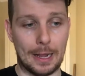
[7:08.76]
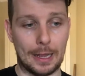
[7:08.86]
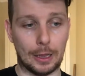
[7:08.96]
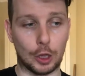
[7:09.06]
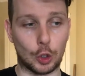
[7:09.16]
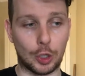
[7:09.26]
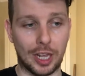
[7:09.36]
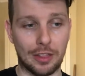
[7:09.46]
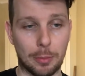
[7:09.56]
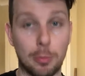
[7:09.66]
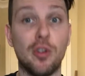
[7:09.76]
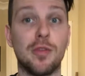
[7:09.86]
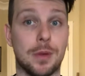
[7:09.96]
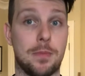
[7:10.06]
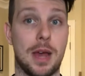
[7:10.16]
learning the
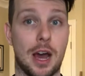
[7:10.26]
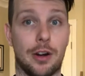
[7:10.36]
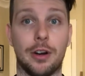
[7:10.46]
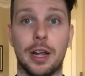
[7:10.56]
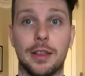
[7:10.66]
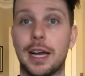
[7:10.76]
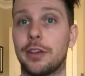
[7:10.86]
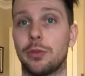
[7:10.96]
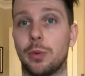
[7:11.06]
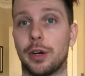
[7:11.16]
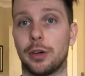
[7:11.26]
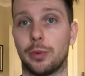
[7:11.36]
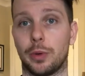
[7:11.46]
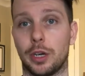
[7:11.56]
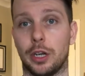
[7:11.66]
movement pattern. And that's where
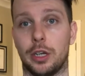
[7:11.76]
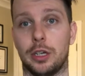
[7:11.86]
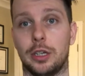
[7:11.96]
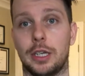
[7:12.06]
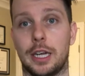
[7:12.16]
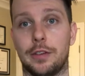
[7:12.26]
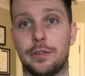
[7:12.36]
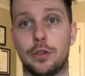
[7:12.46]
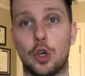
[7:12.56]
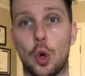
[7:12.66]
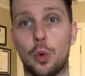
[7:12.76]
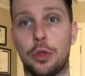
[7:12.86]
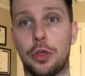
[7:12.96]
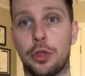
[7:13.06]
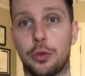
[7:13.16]
we're gonna kind of go
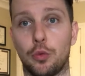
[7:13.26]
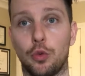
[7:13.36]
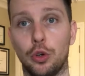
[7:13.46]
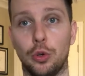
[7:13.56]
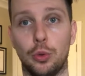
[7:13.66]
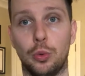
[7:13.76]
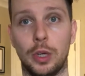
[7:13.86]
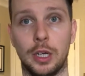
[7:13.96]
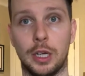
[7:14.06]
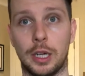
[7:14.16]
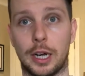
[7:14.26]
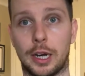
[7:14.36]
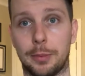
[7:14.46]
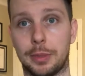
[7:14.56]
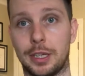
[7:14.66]
through
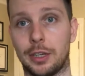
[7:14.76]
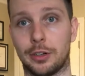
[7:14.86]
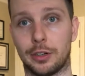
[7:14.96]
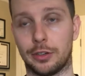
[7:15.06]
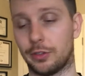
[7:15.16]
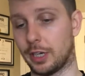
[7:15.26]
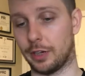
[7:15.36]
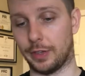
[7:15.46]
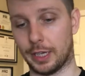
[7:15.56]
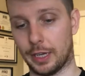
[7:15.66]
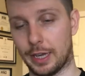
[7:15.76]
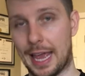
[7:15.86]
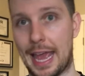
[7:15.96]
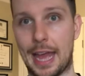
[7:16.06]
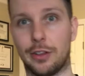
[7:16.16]
here is kind of like a
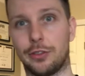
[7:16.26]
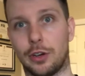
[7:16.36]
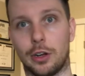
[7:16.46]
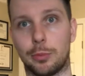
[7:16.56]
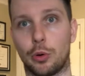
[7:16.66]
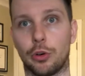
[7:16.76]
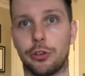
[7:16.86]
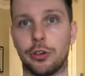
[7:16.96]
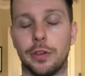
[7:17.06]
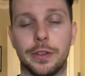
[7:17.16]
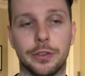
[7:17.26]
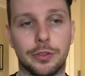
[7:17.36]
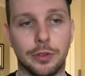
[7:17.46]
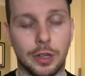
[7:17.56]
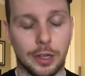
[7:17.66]
hands-on portion of this